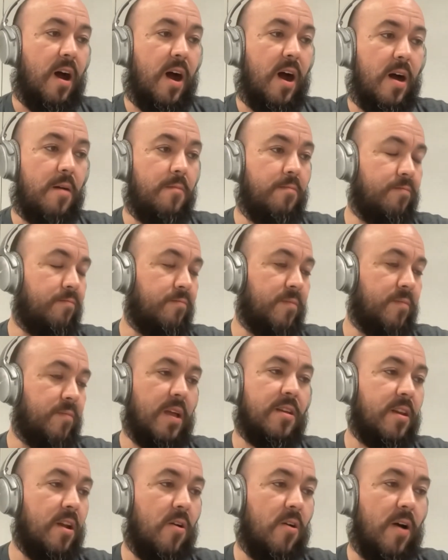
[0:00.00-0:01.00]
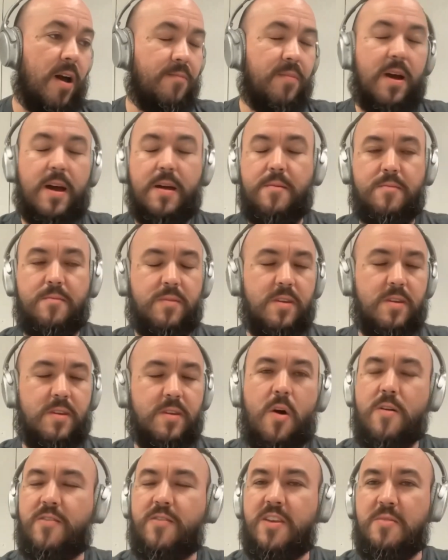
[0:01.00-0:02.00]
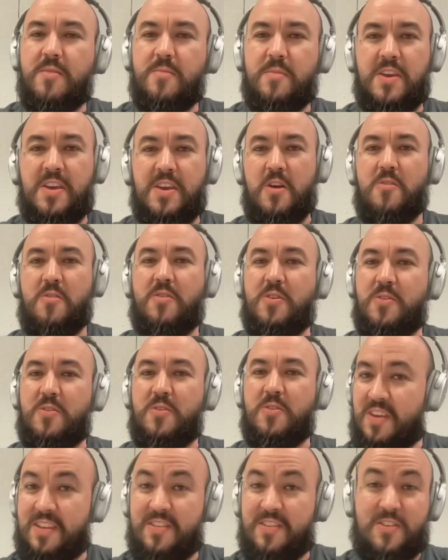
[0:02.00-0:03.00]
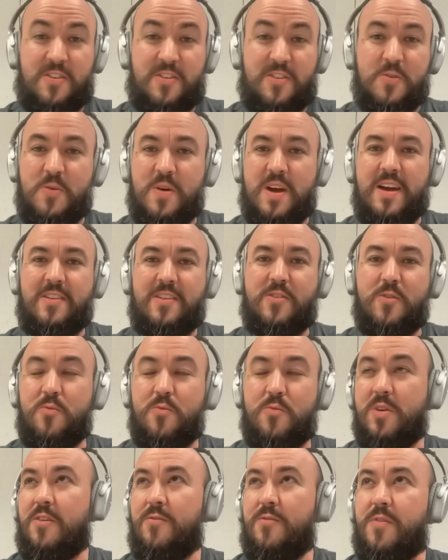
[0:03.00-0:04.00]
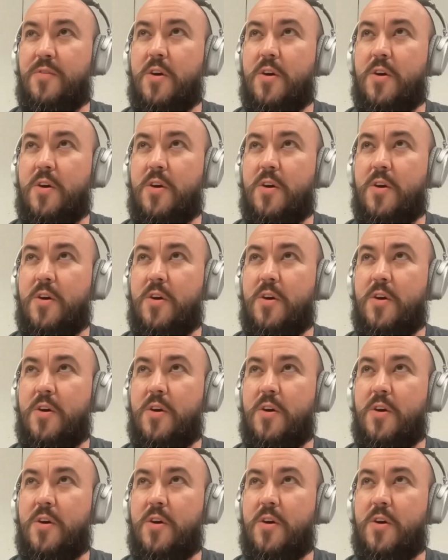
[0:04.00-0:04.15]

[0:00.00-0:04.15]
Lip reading: I'm our team here uses it to really